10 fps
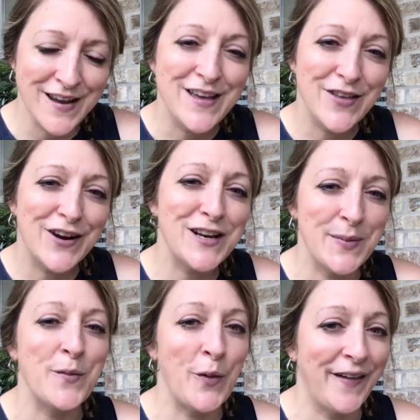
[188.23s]
they're going to
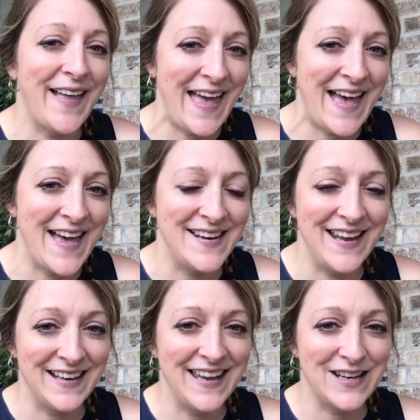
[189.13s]
be well ahead
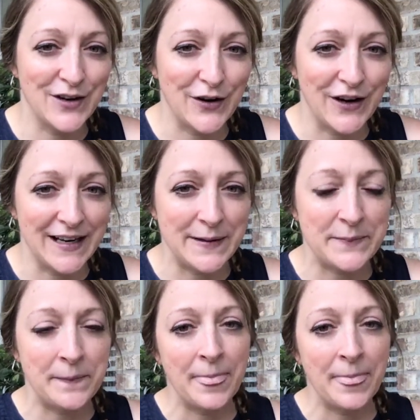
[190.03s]
in kindergarten.